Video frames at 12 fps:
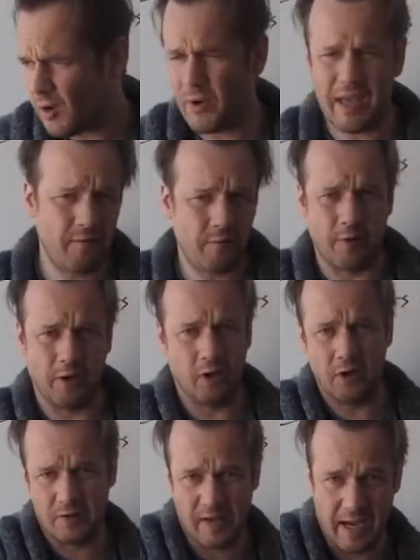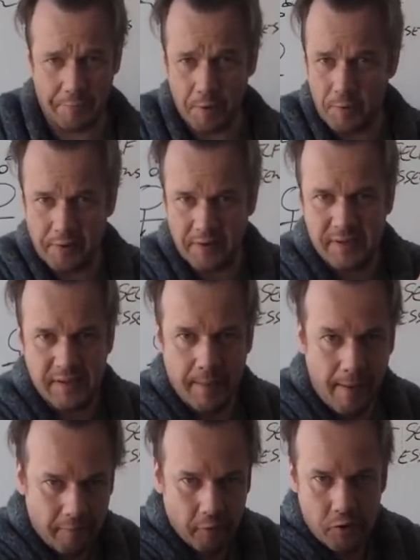when for a long time we were at the
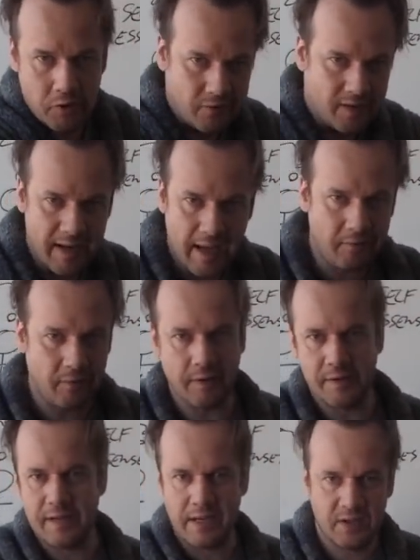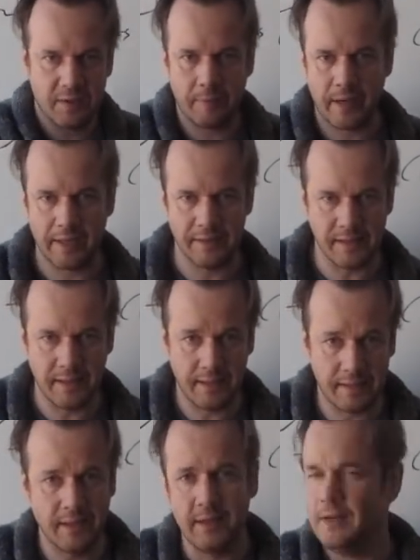same evolutionary level as, say,
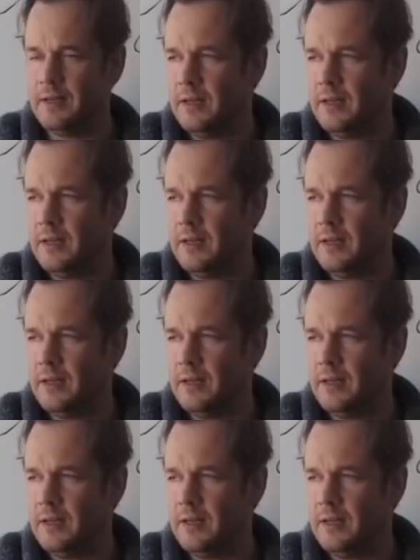chimpanzees.